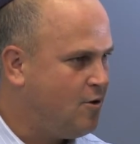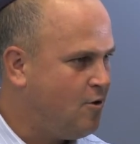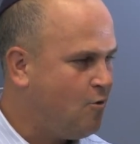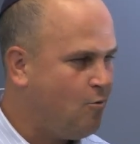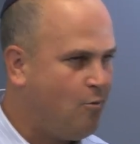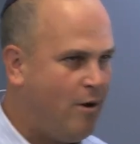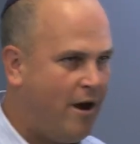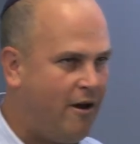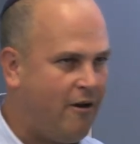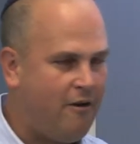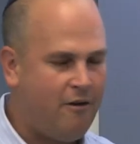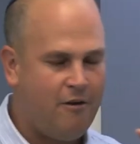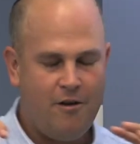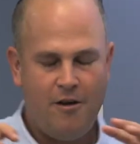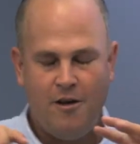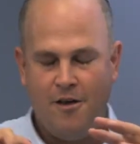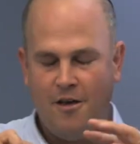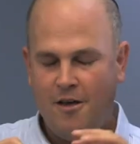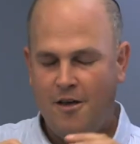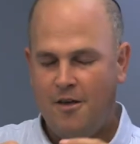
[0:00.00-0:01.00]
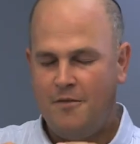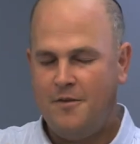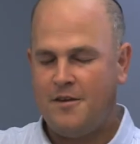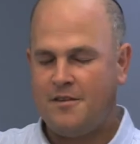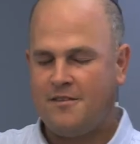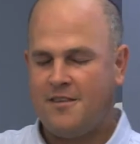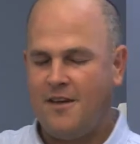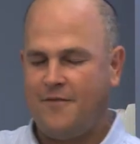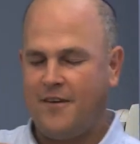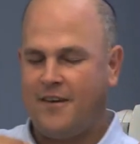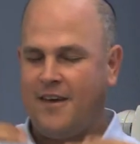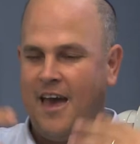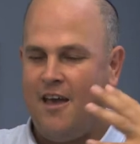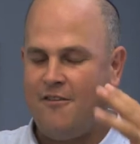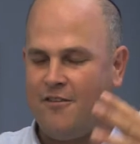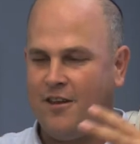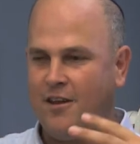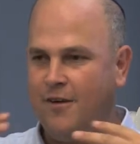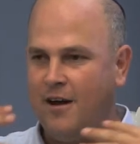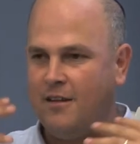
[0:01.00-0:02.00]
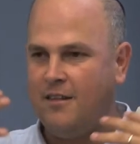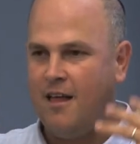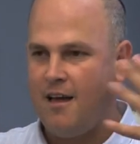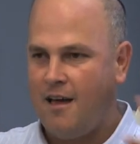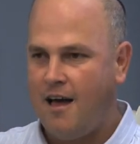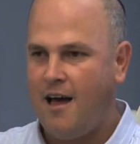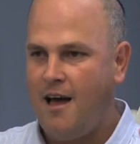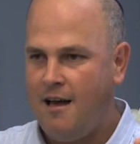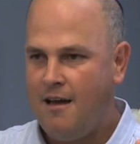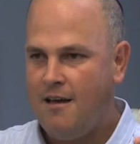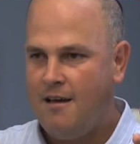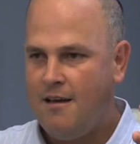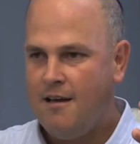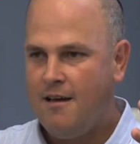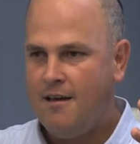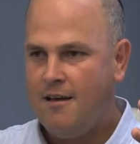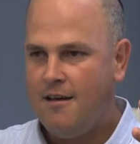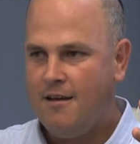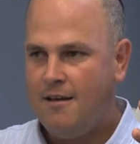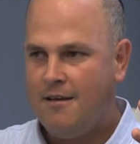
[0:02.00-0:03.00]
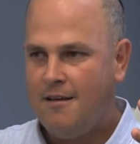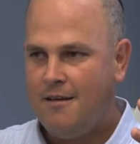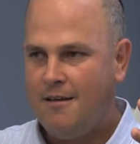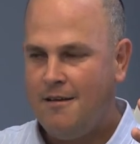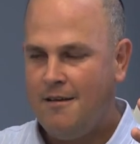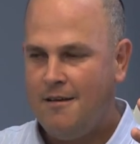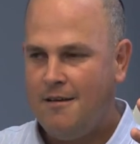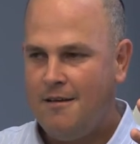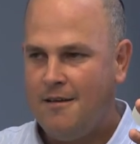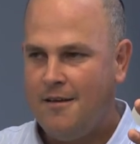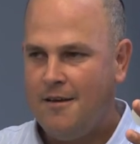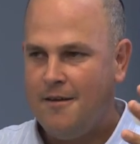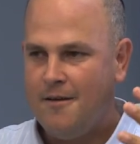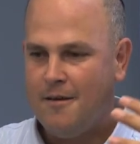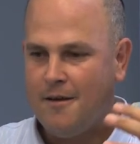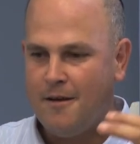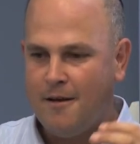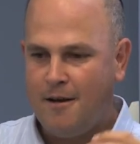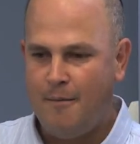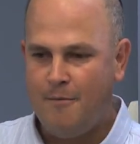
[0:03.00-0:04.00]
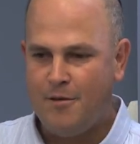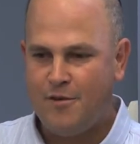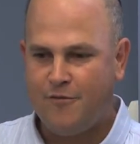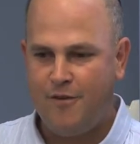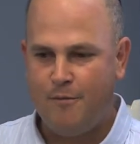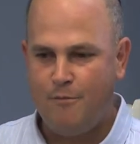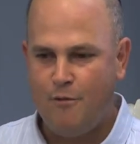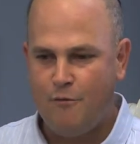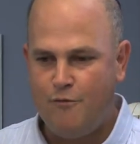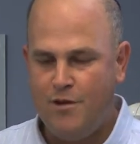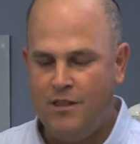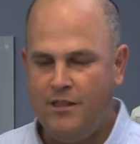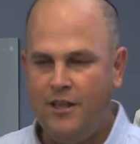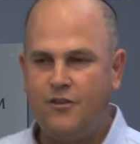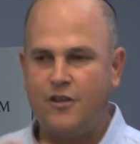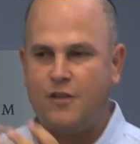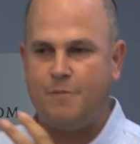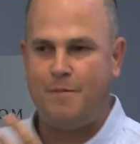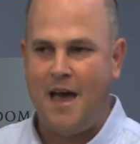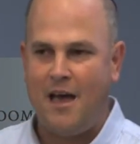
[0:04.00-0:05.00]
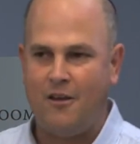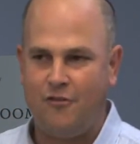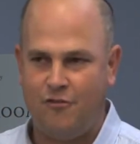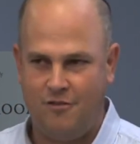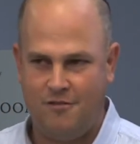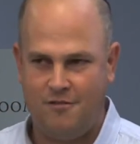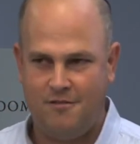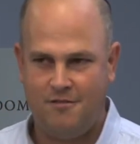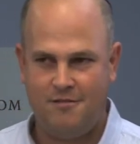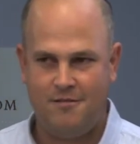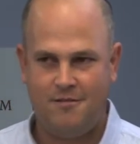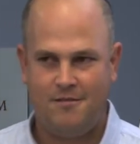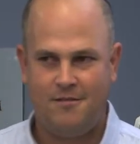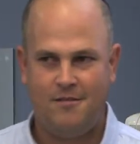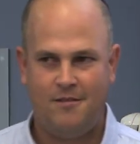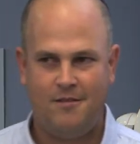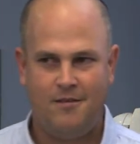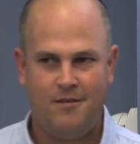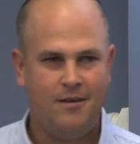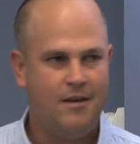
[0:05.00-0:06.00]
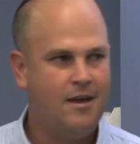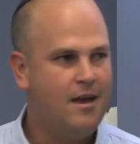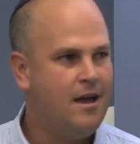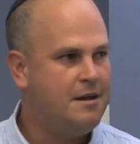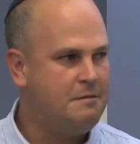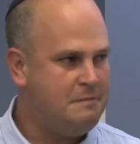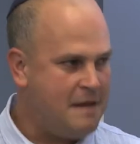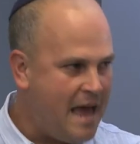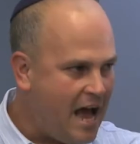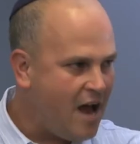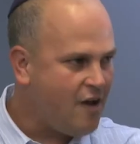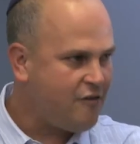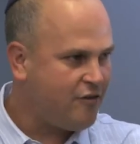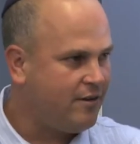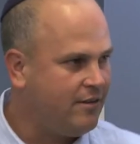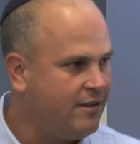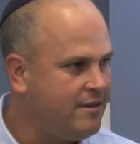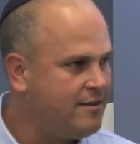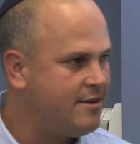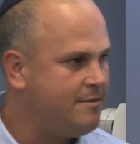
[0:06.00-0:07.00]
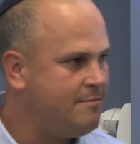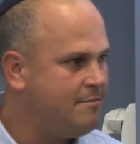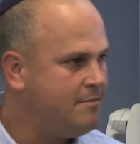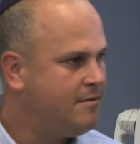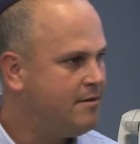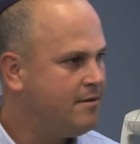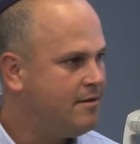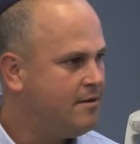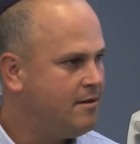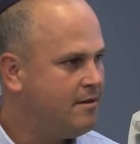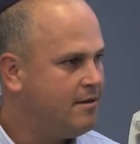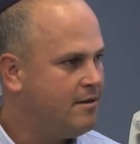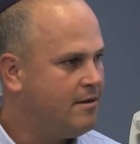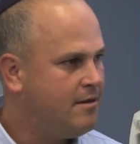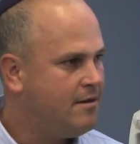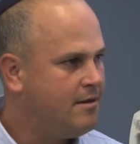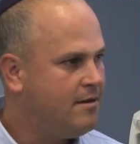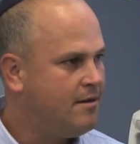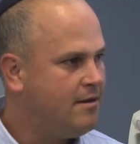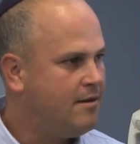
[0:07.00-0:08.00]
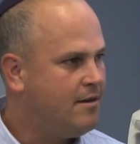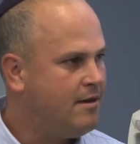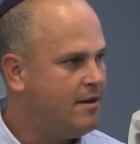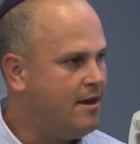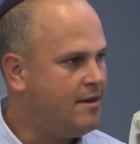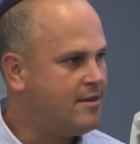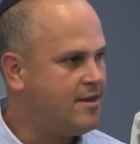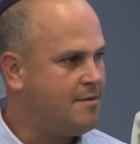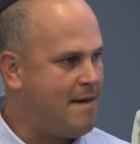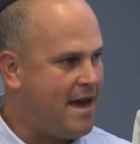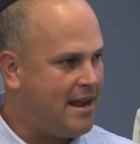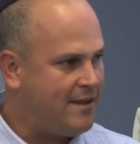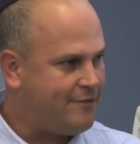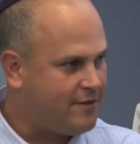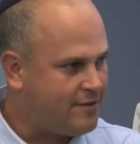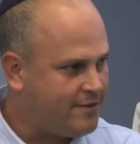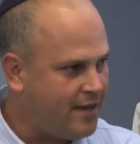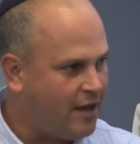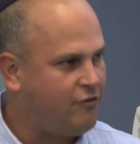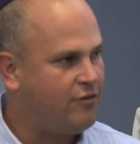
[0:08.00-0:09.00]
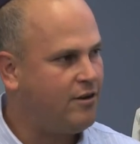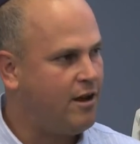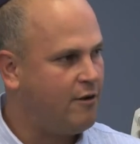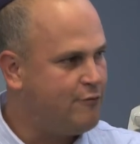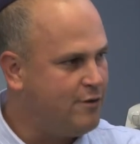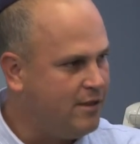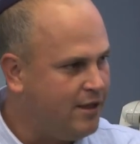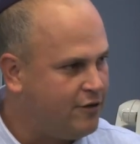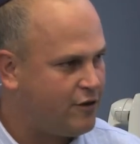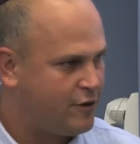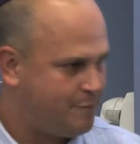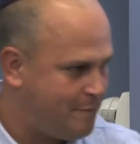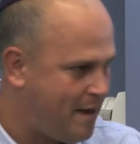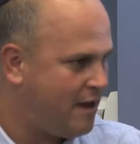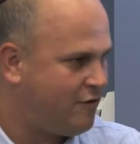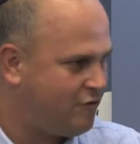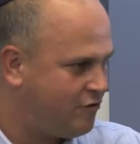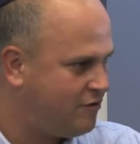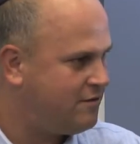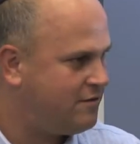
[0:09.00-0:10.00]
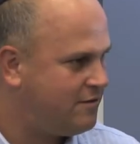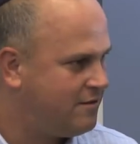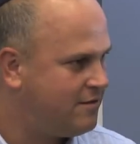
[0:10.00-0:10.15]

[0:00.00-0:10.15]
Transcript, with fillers: where the suffocation of halacha comes from religious passion. Nationalism is a manifestation of religious passion.